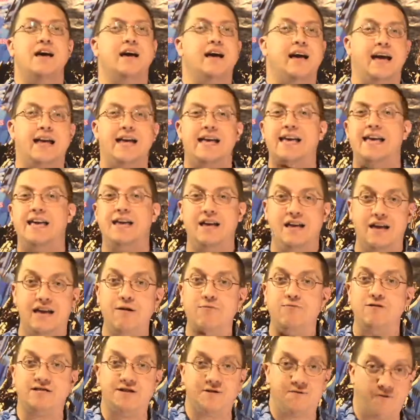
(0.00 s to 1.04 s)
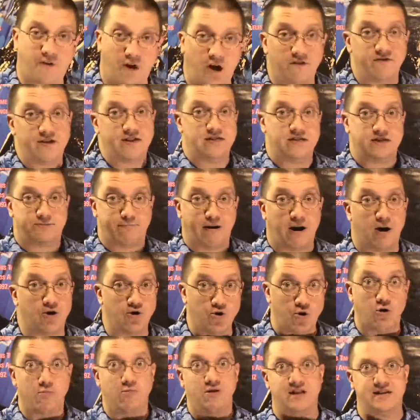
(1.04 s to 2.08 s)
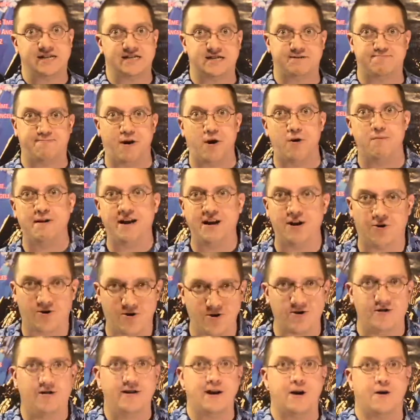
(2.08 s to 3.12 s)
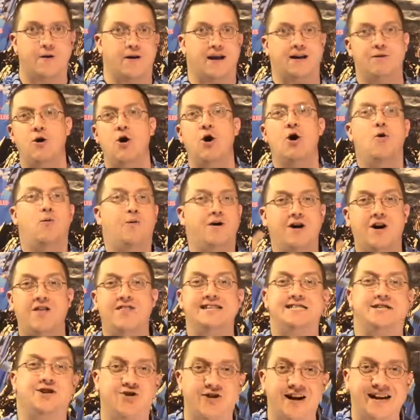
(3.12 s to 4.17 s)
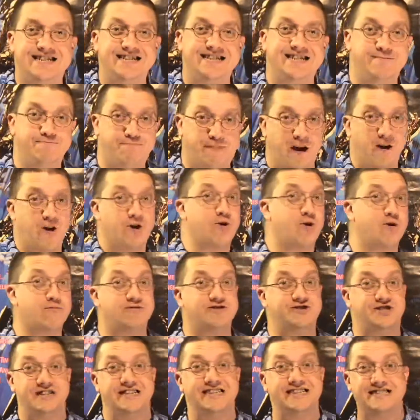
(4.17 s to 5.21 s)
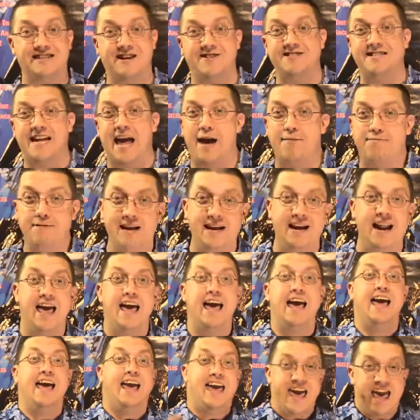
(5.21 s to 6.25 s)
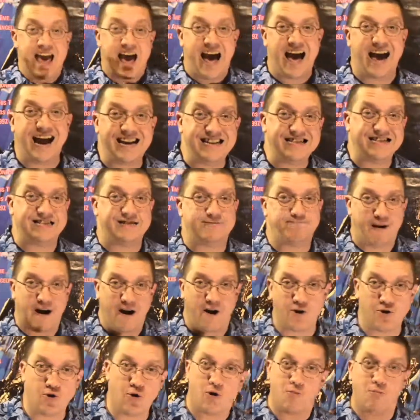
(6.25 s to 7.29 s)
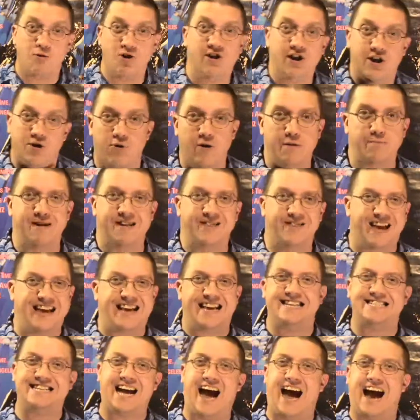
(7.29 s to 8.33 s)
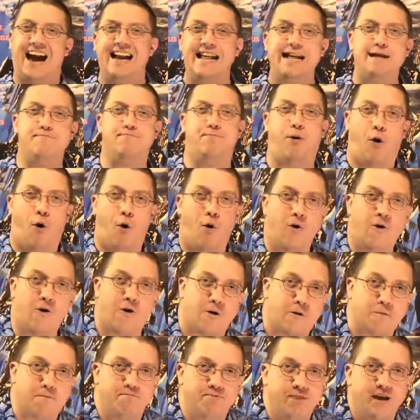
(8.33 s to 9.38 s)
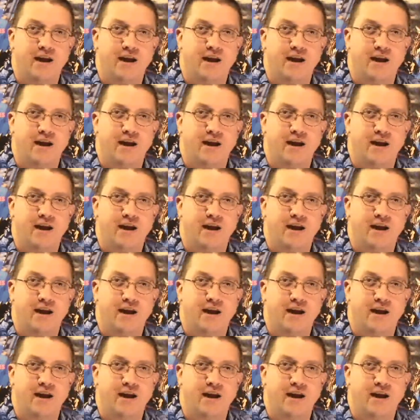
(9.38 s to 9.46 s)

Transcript: he was involved in this paranormal experiment earlier, and when all this crazy paranormal shit starts happening, he hides his paranormal equipment like he's hiding porn.